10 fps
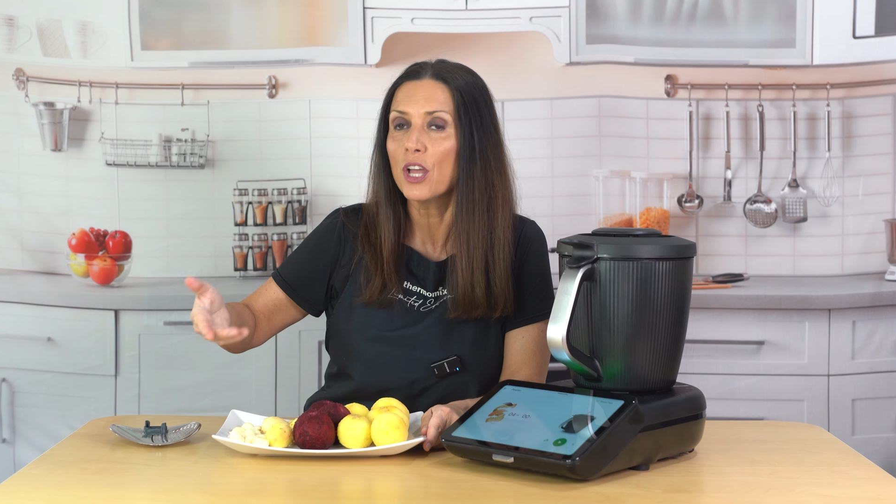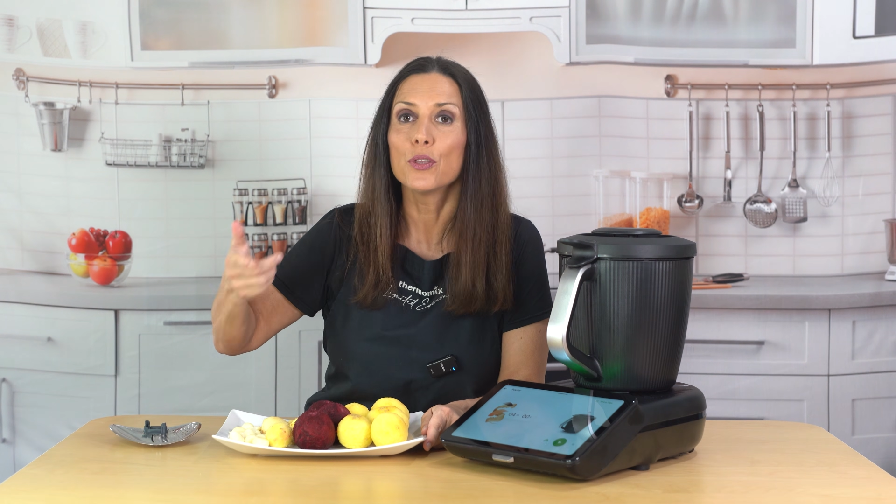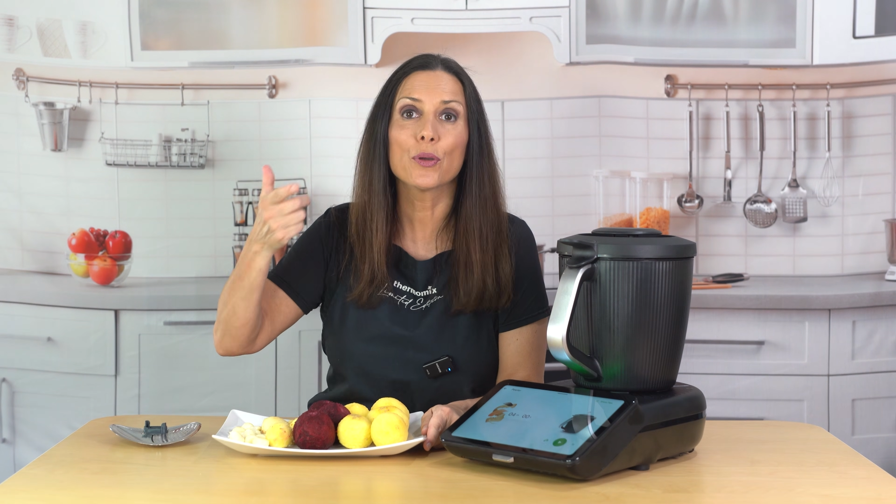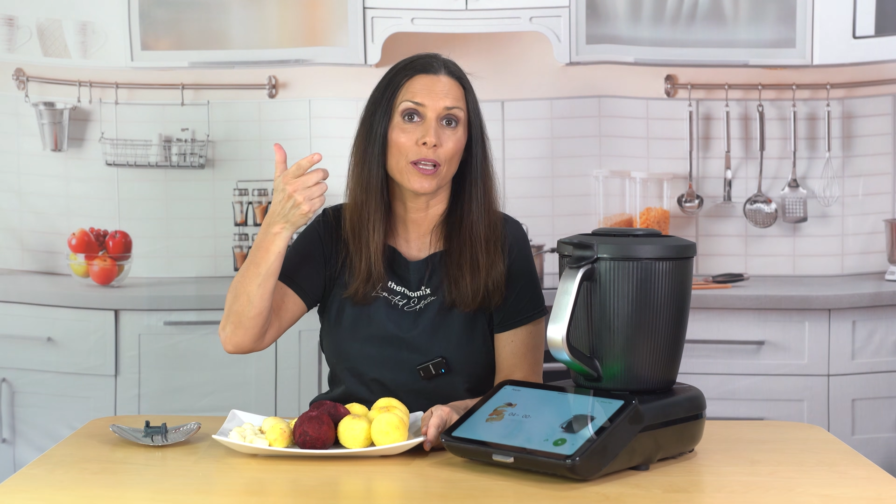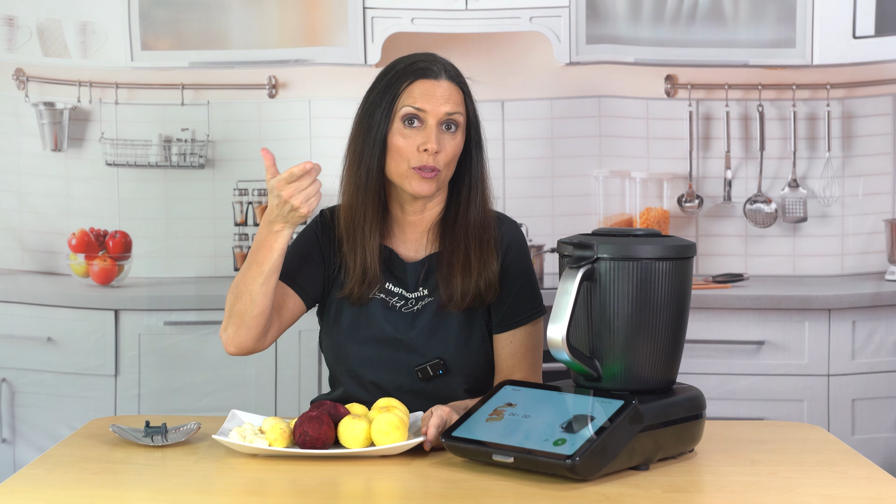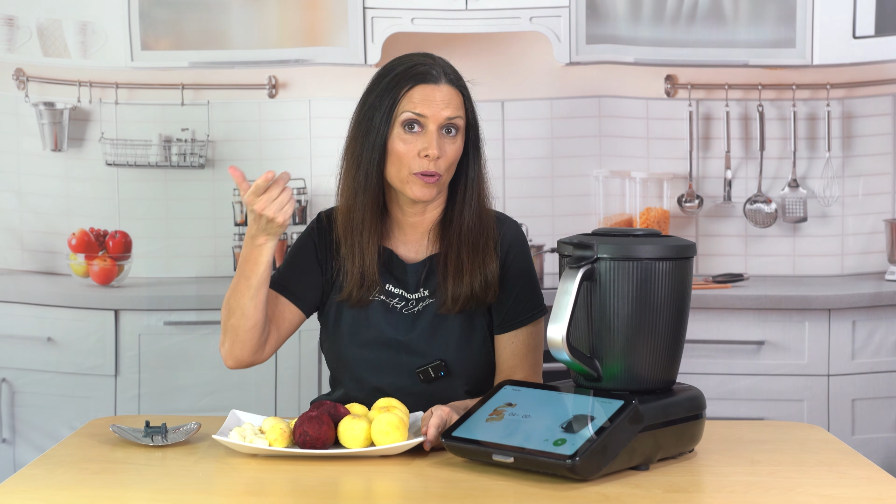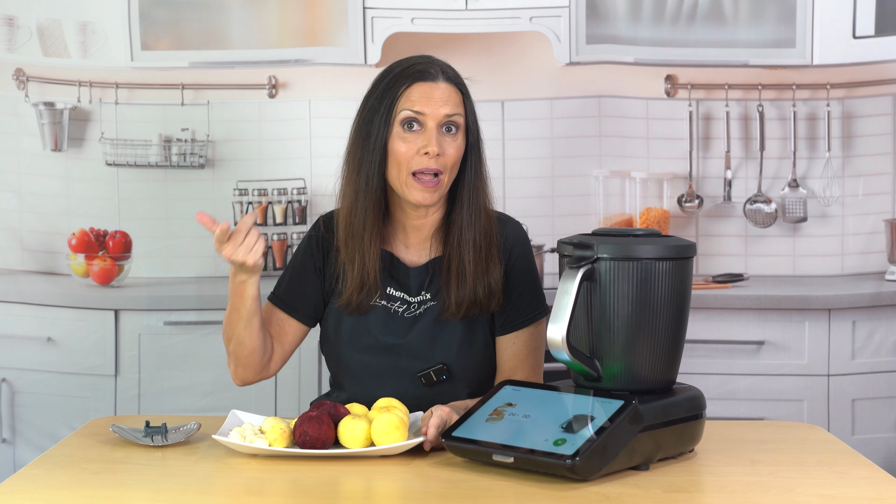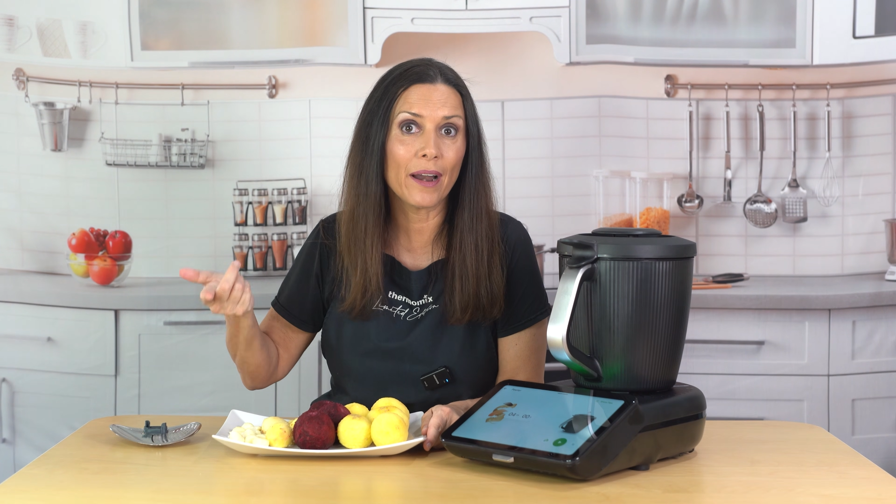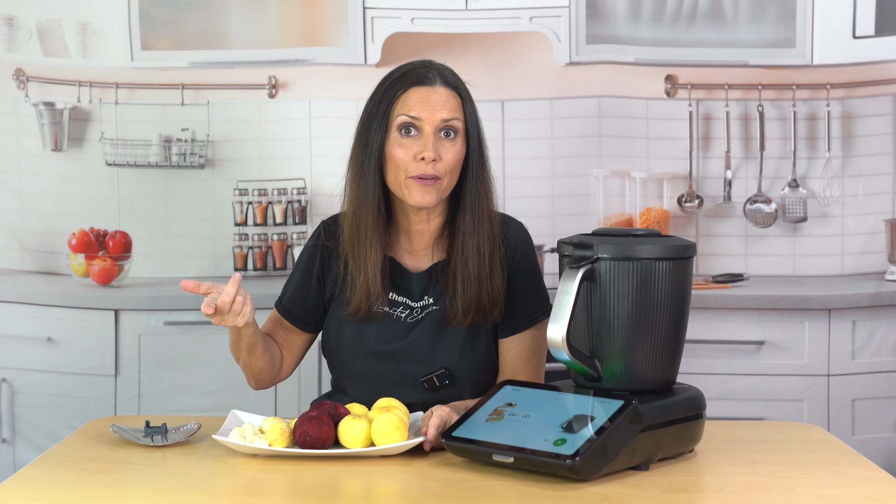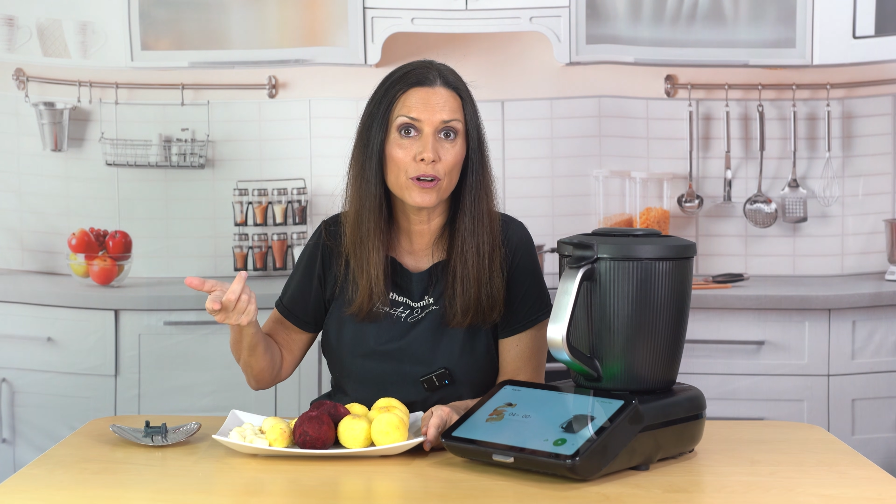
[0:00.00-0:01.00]
you can do
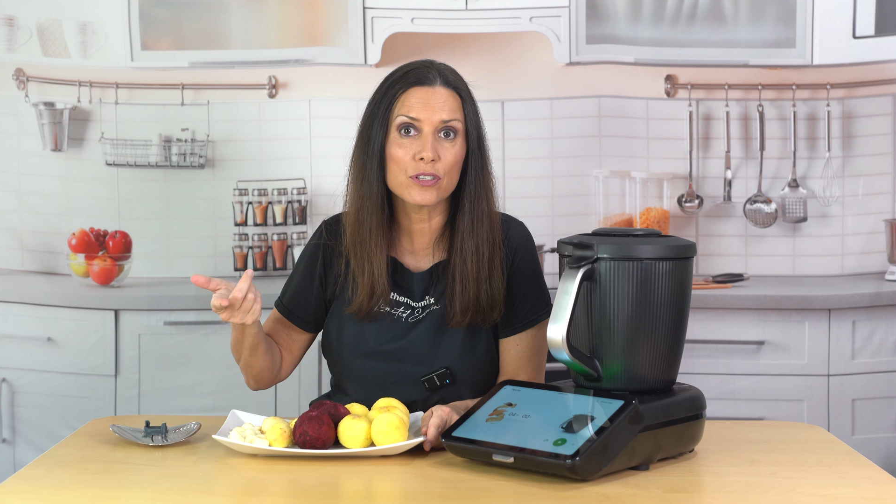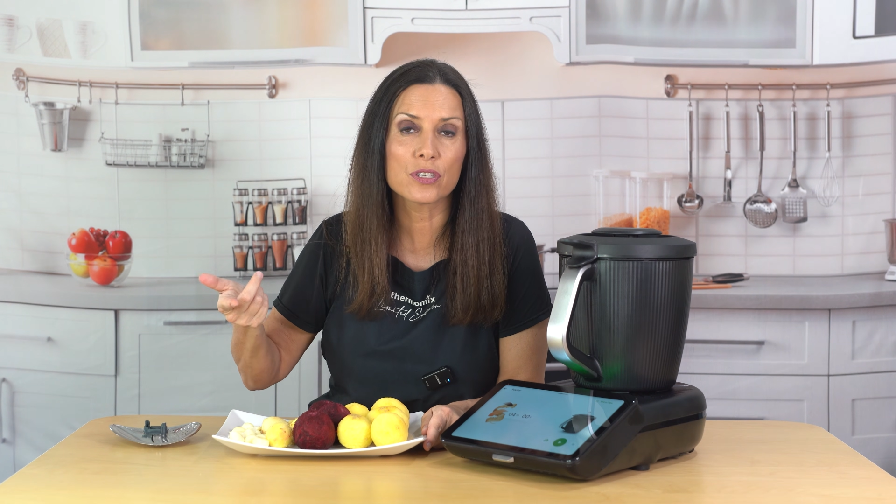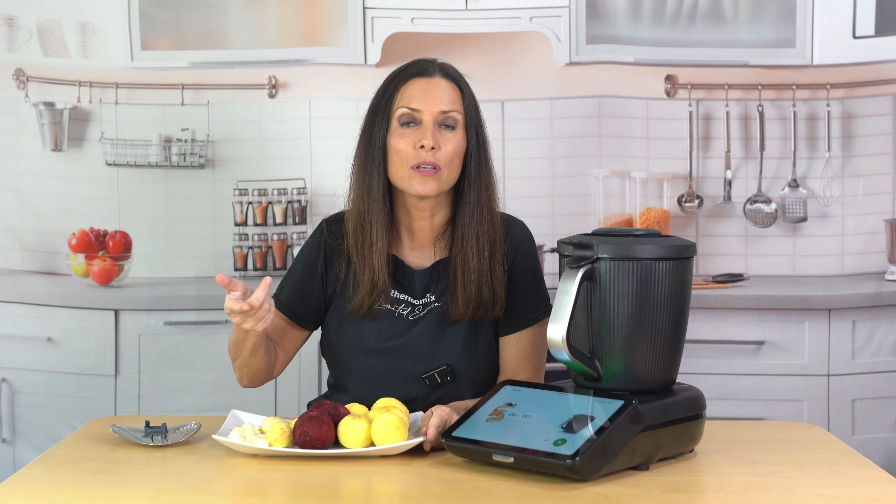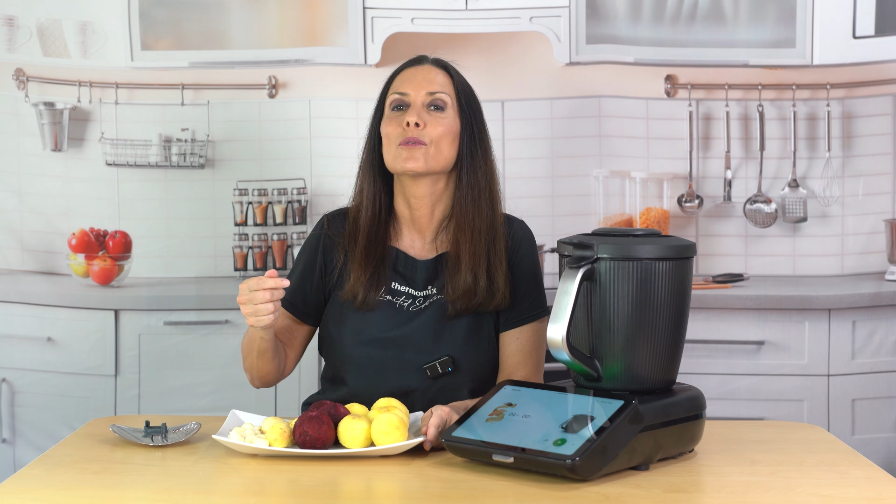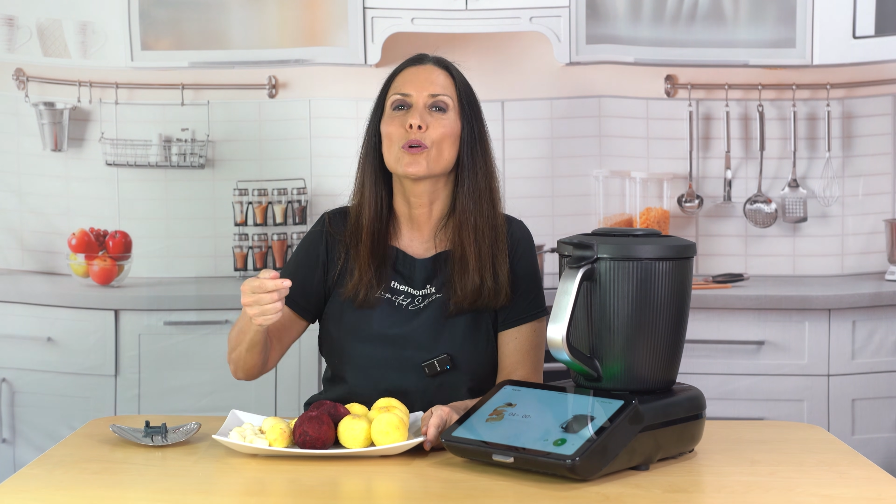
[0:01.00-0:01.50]
carrots.